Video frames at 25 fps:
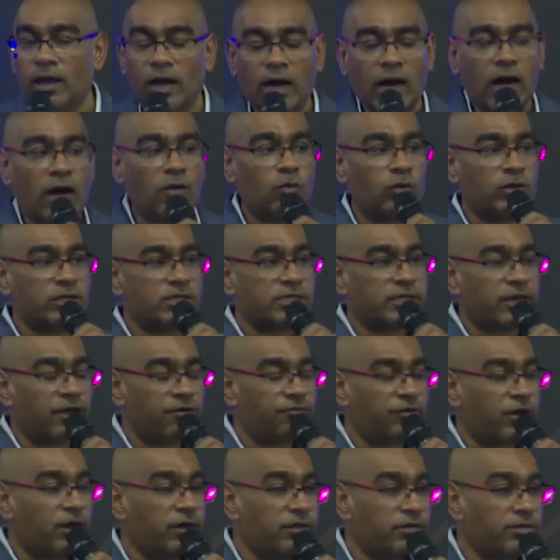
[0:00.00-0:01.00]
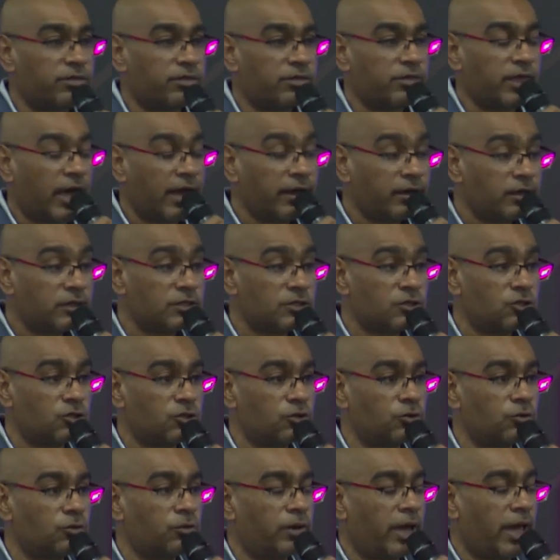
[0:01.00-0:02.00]
I want to say very thanks
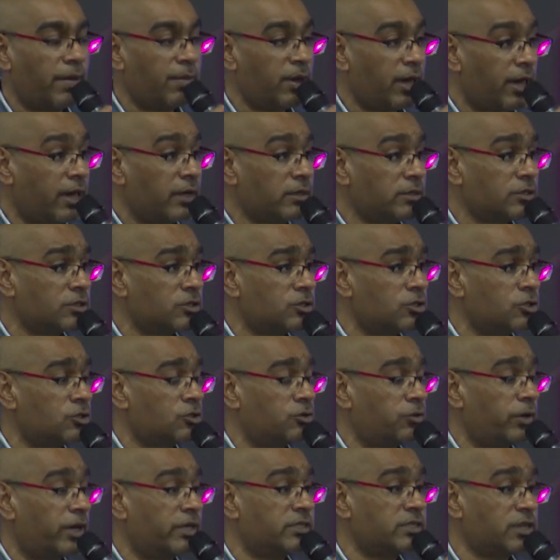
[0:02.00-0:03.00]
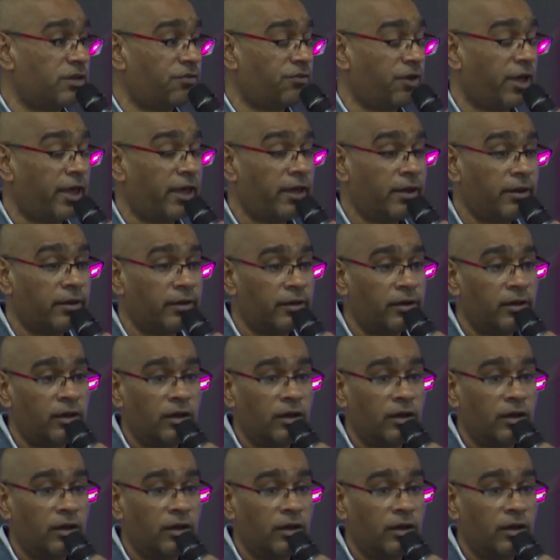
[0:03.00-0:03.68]
to MAS, to SFA,